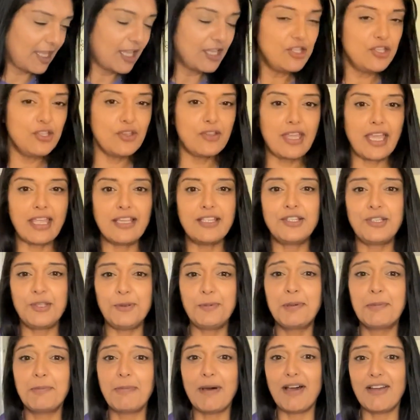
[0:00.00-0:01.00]
UK
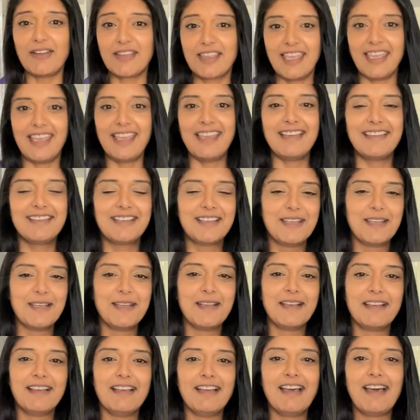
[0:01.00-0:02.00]
supermarket
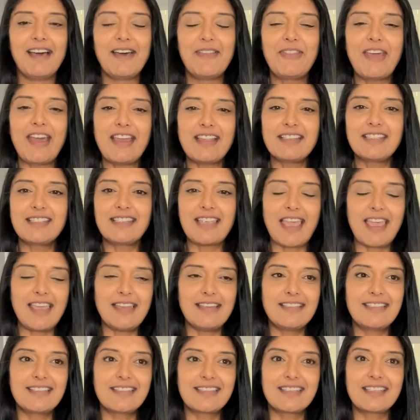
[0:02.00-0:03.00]
that
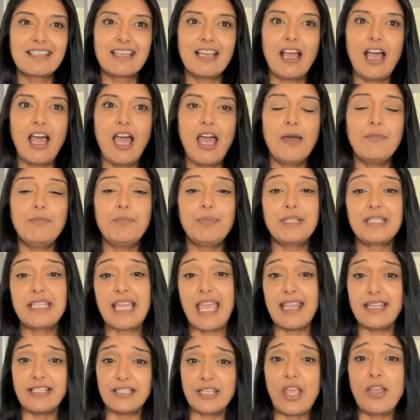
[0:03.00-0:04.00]
said
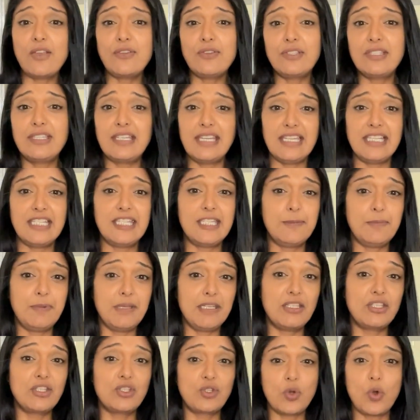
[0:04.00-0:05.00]
potatoes need to
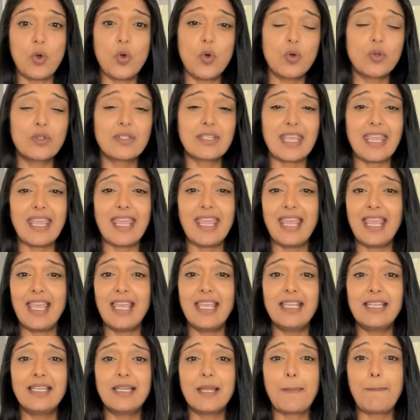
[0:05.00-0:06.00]
be stored
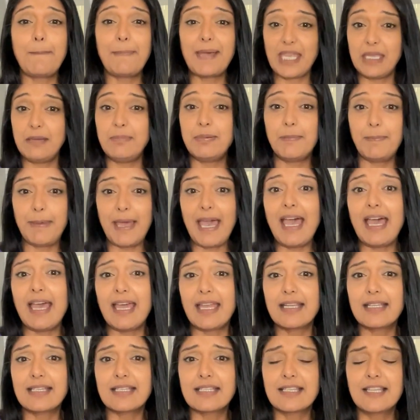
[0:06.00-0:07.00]
in paper
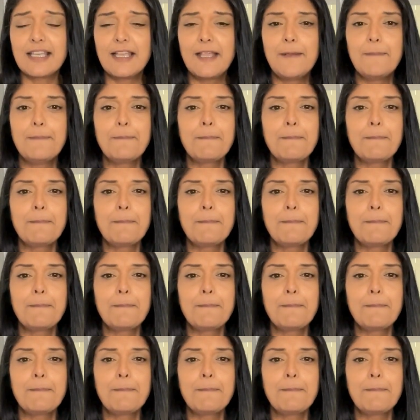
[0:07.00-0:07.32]
bags.